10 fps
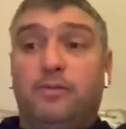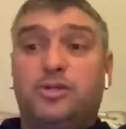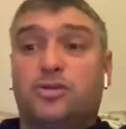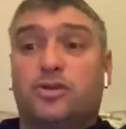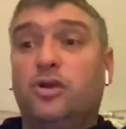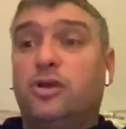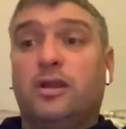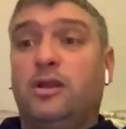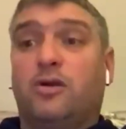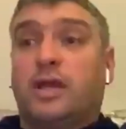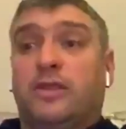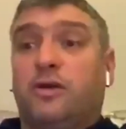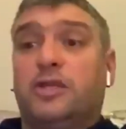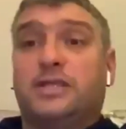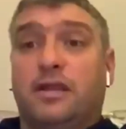It was just good. Look, I
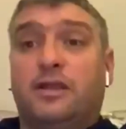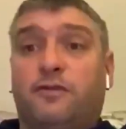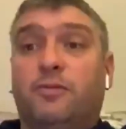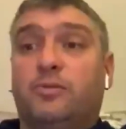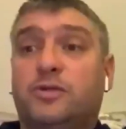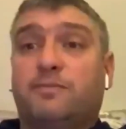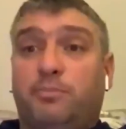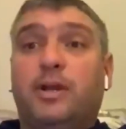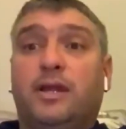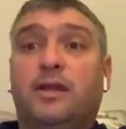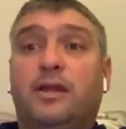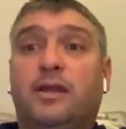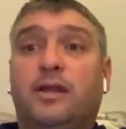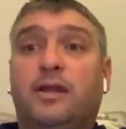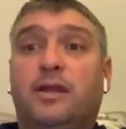thought the standard of football was
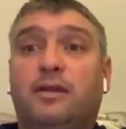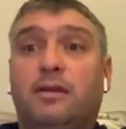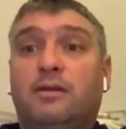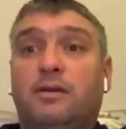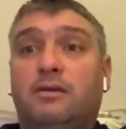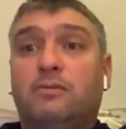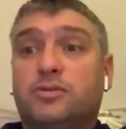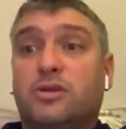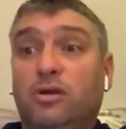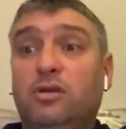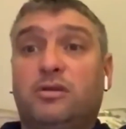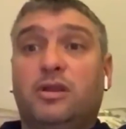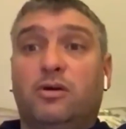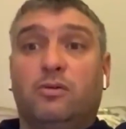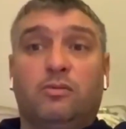was good.
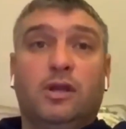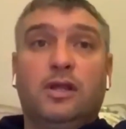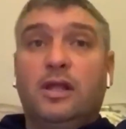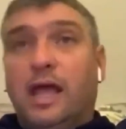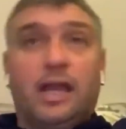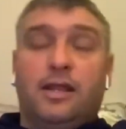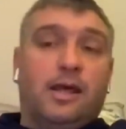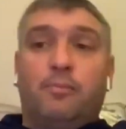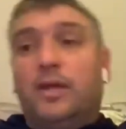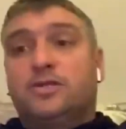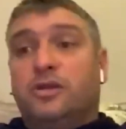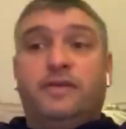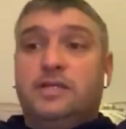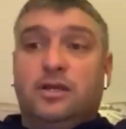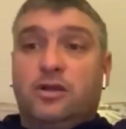Any of them players could have
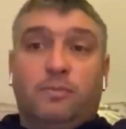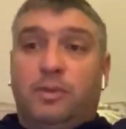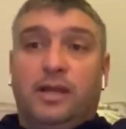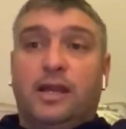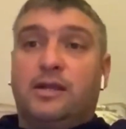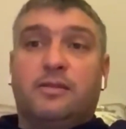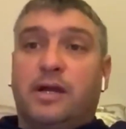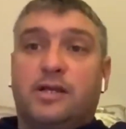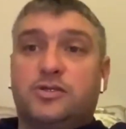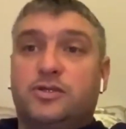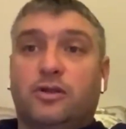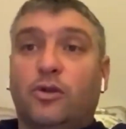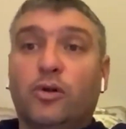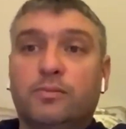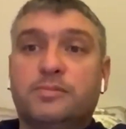easily gone and played in any of the Macclesfield
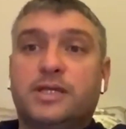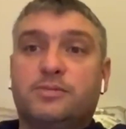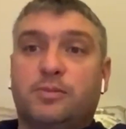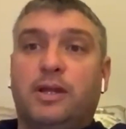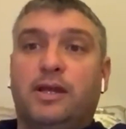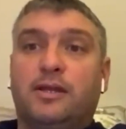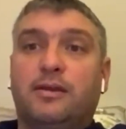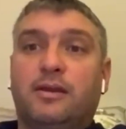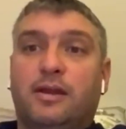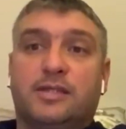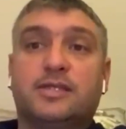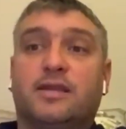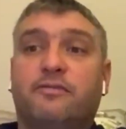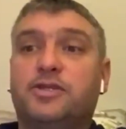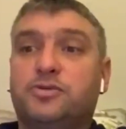or Oldham teams I played in as
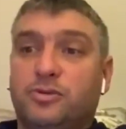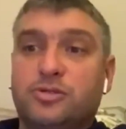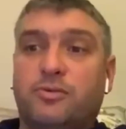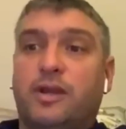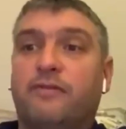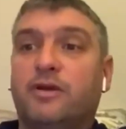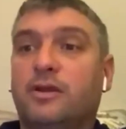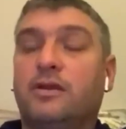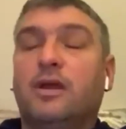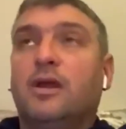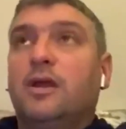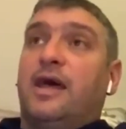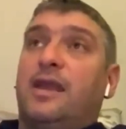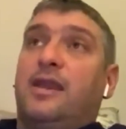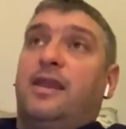individuals or whatever. And
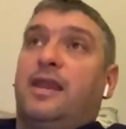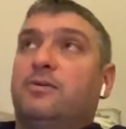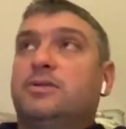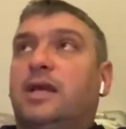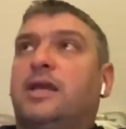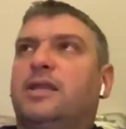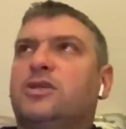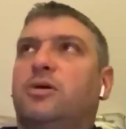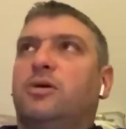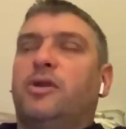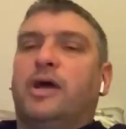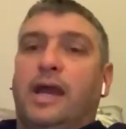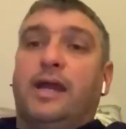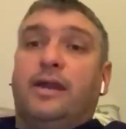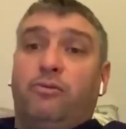then I was like, in the summer, right,
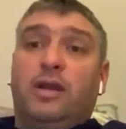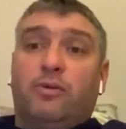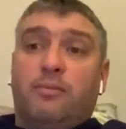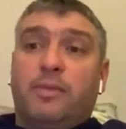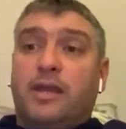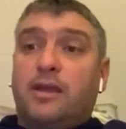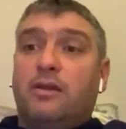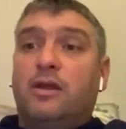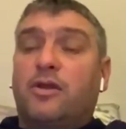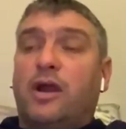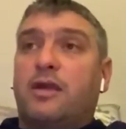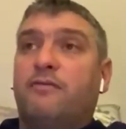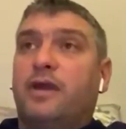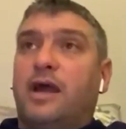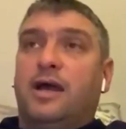I really want to make a crack
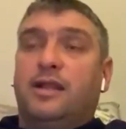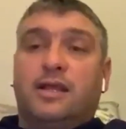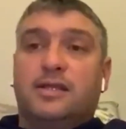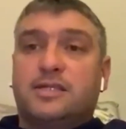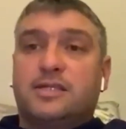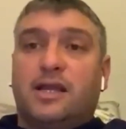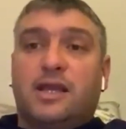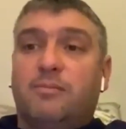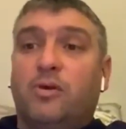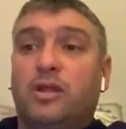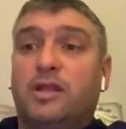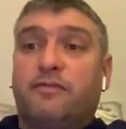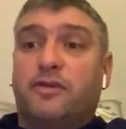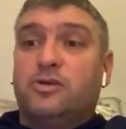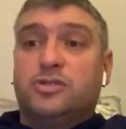of it. Hyde then started getting money
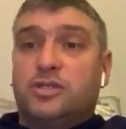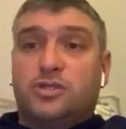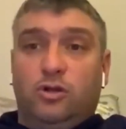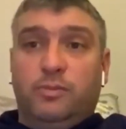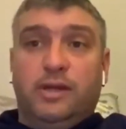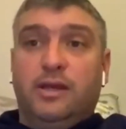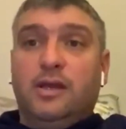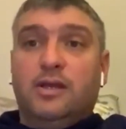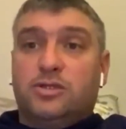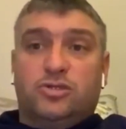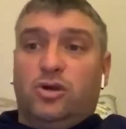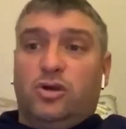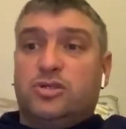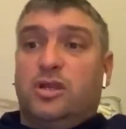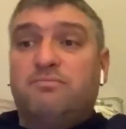difficulty, sold me to
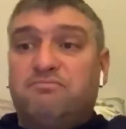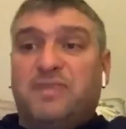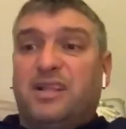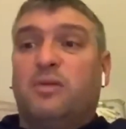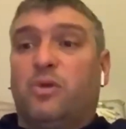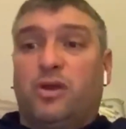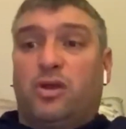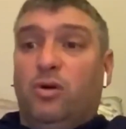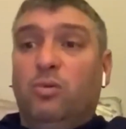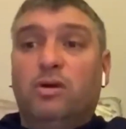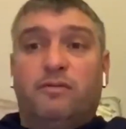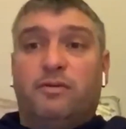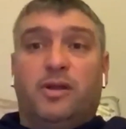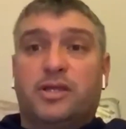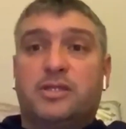draws. And I didn't want to go, if
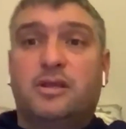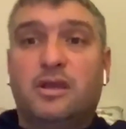I'm honest.